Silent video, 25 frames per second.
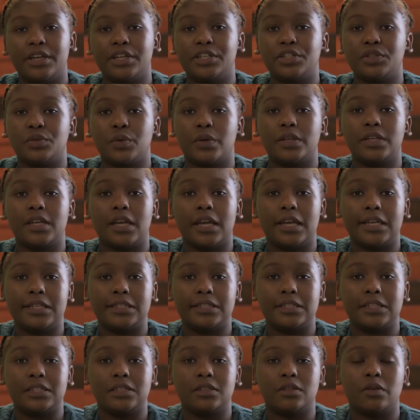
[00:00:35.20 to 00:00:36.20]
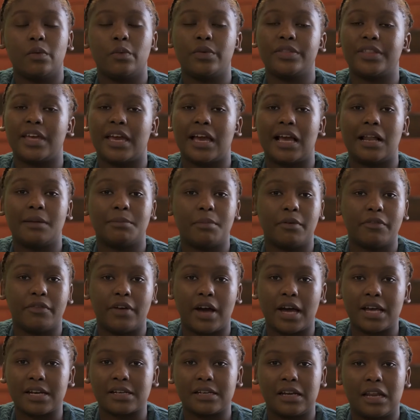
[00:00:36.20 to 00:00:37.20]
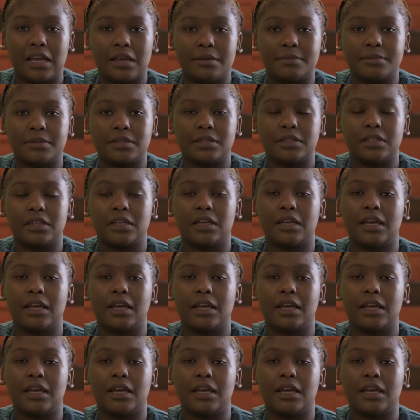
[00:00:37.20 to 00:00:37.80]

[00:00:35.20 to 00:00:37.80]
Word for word: in 2018 with the help of R Labs